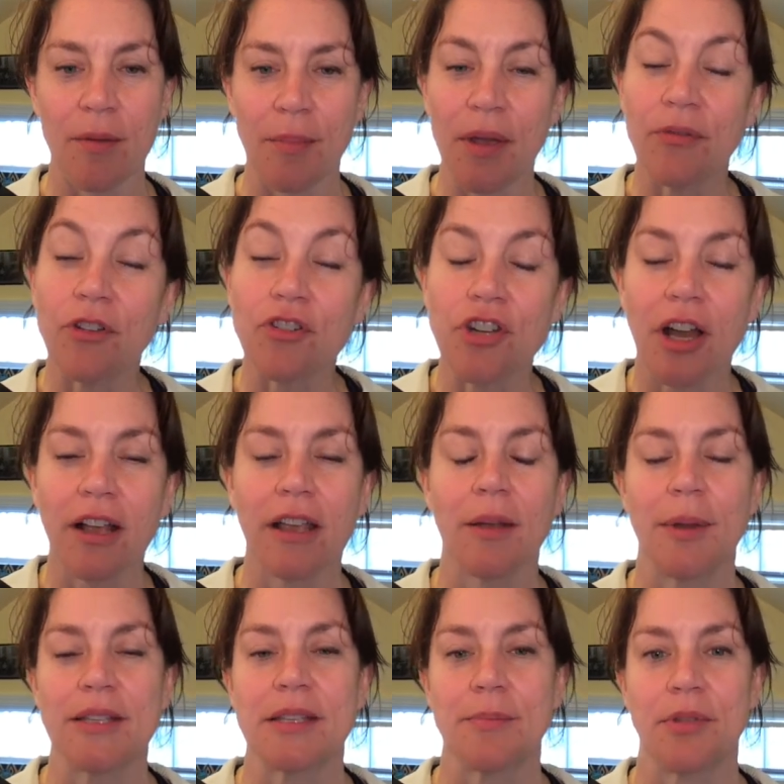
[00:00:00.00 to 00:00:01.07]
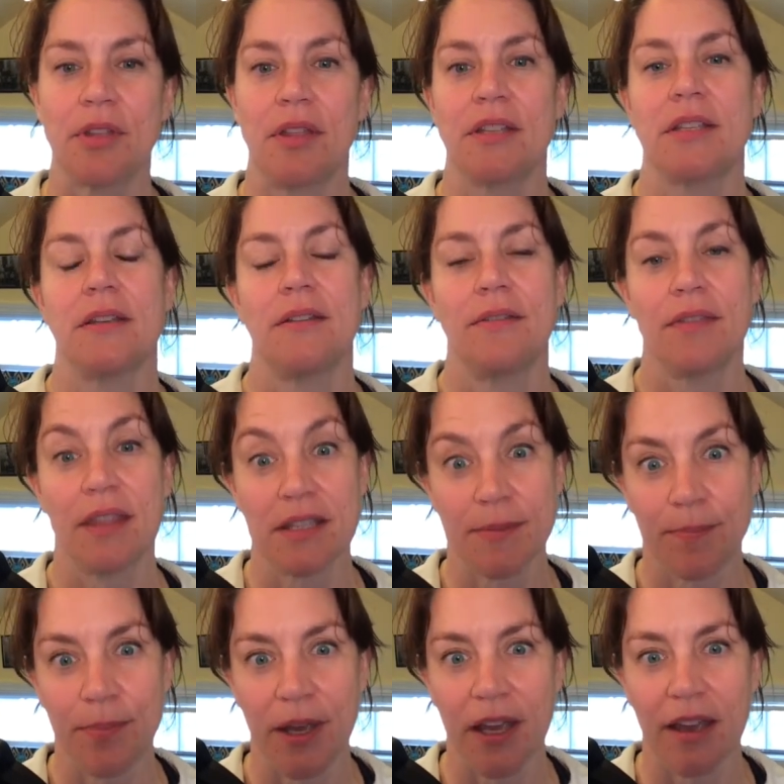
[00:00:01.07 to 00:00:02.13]
if they're talking about something that's
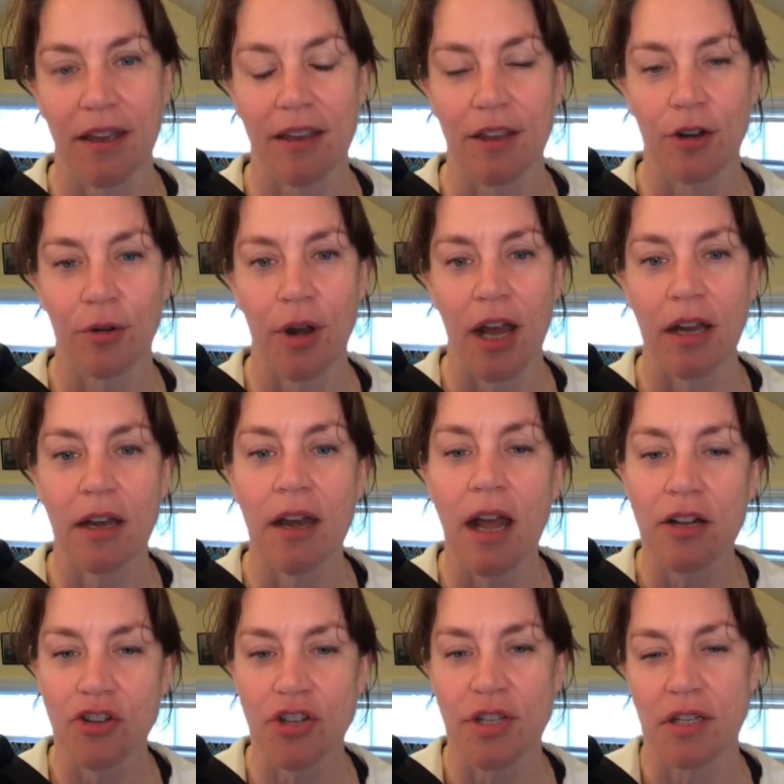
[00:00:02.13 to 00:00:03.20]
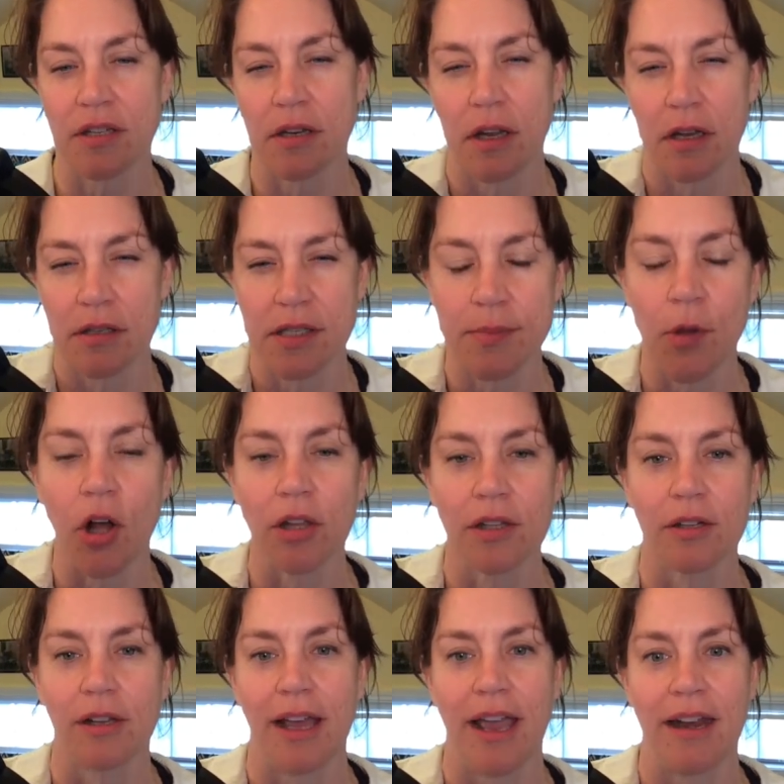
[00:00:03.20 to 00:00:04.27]
big, not just a small
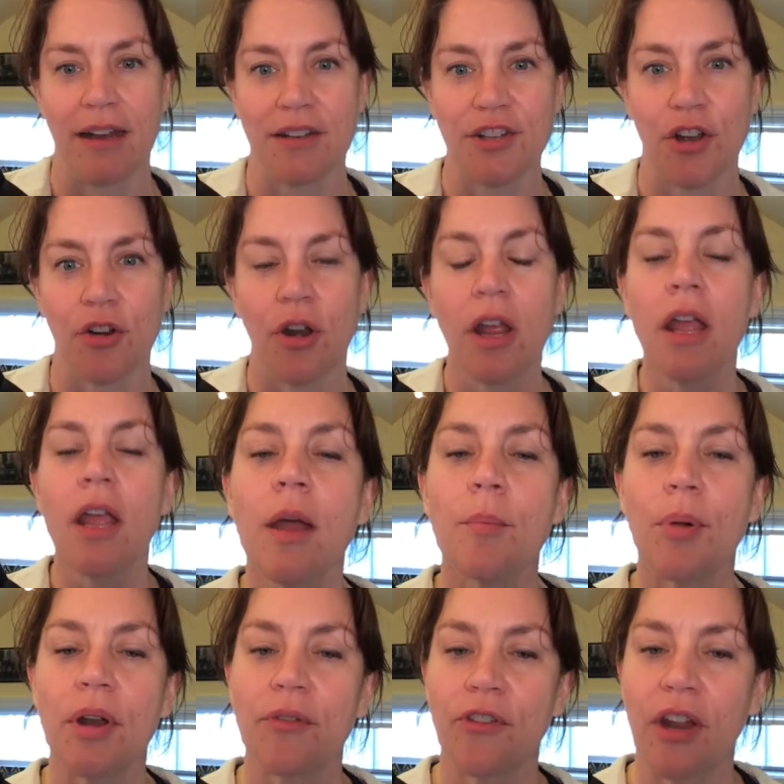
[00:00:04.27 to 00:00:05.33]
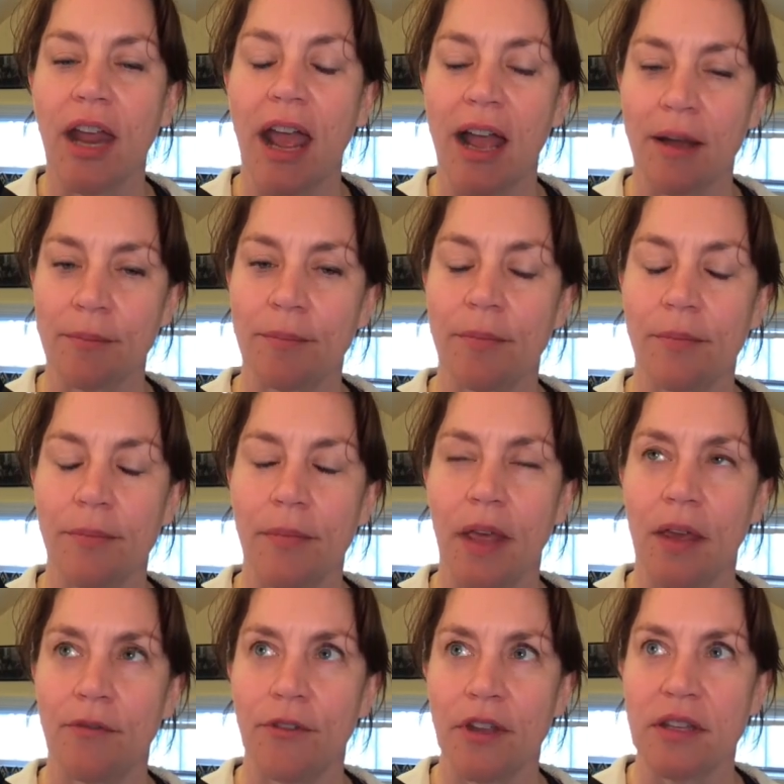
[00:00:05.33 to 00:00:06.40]
little anecdote, but
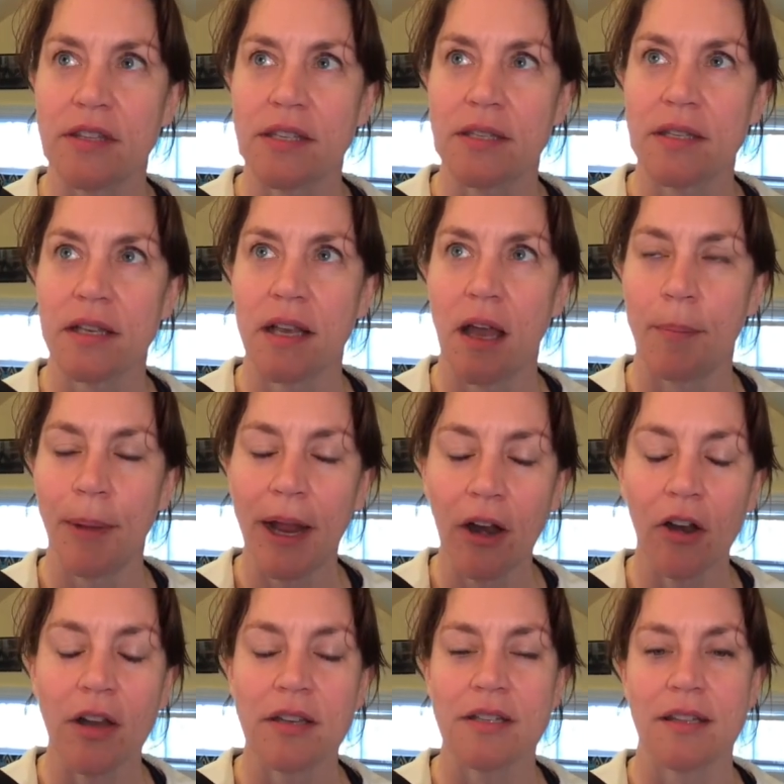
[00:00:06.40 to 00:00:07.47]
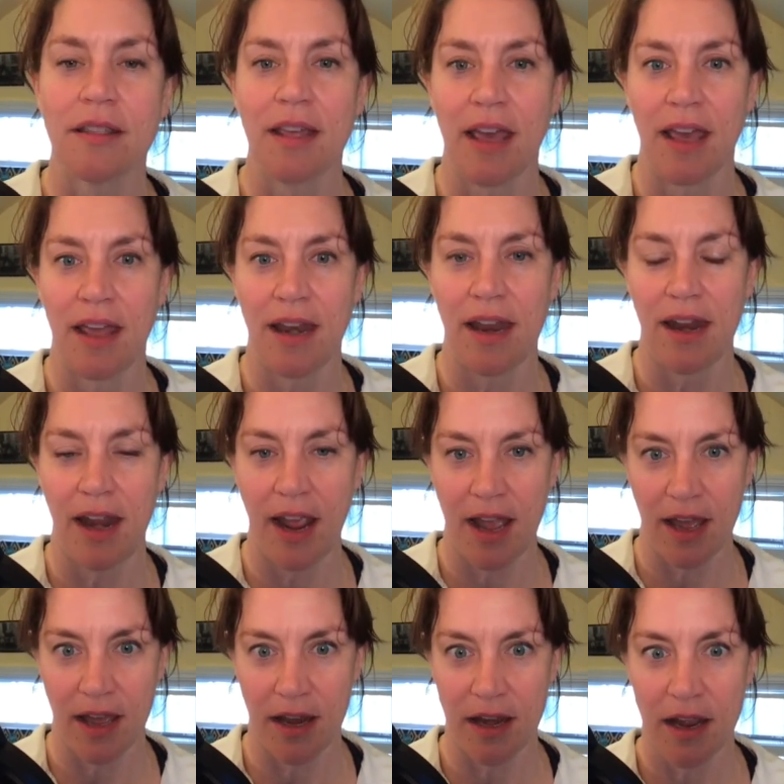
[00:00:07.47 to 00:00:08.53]
if it's apparent that it
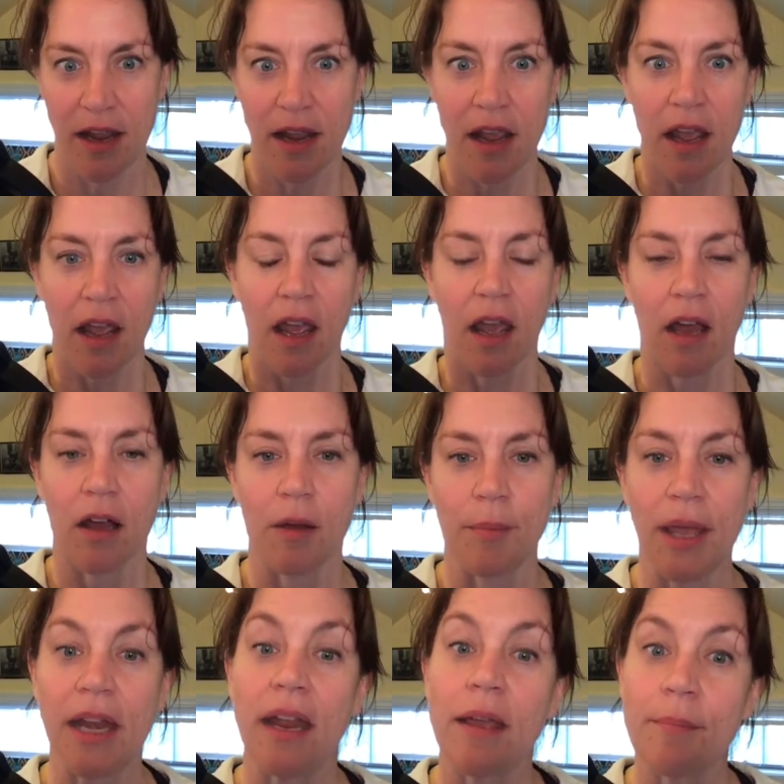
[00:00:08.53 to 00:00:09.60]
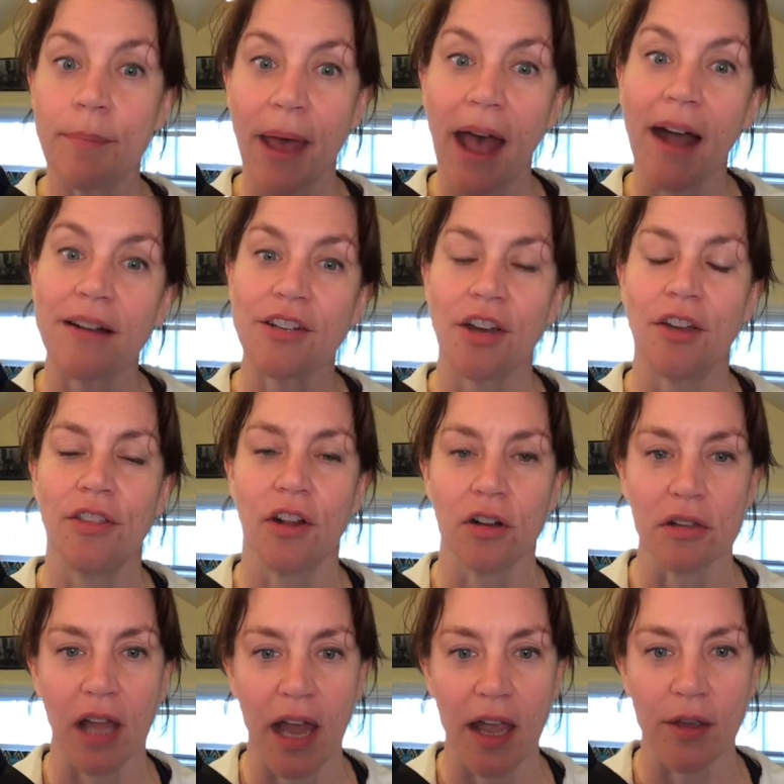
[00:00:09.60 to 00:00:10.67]
had an impact on their
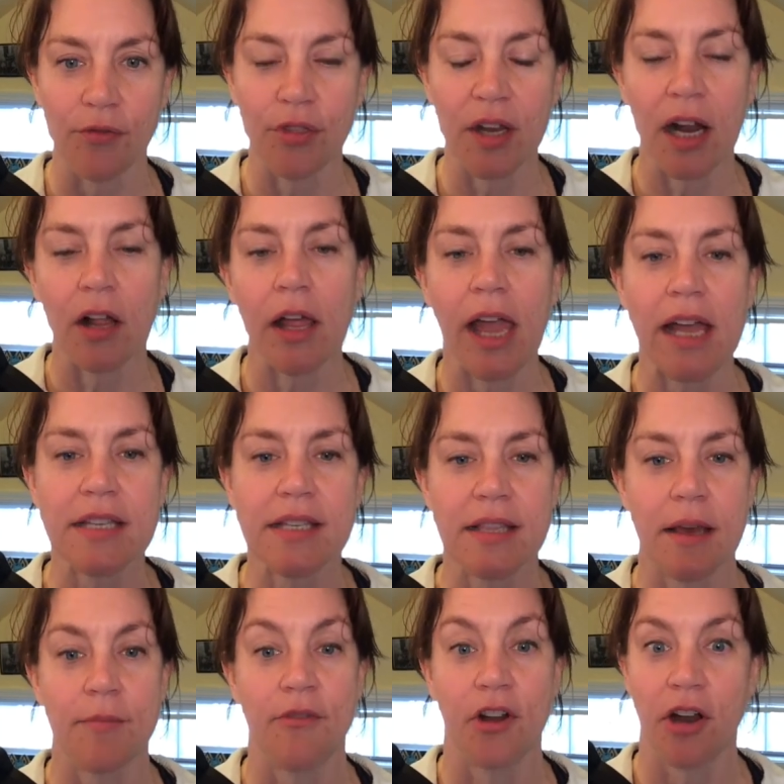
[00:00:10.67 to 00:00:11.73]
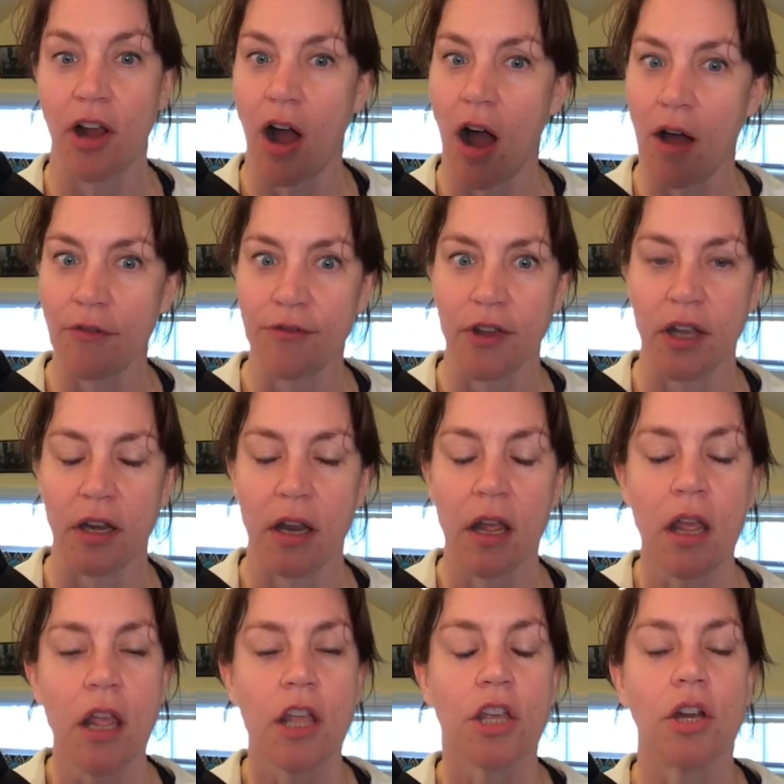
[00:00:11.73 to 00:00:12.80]
life, then I'll ask them very often,
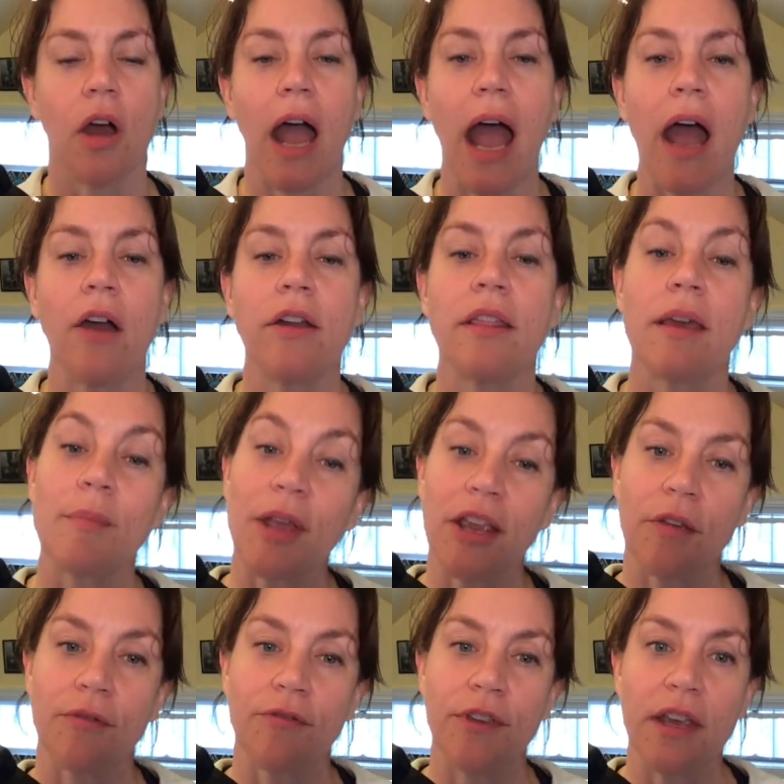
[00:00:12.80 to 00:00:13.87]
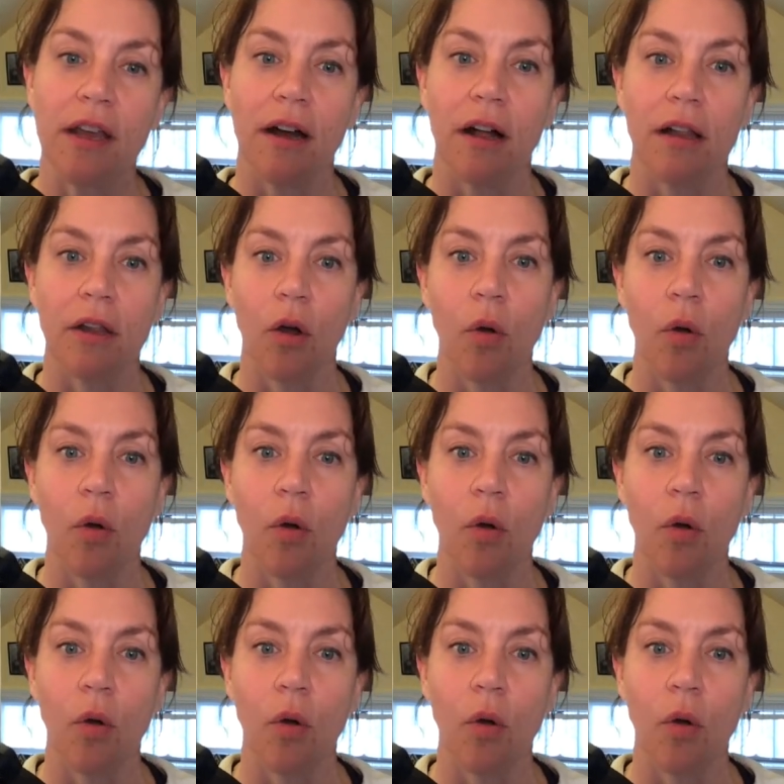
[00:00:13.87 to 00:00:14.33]
how did that make you feel?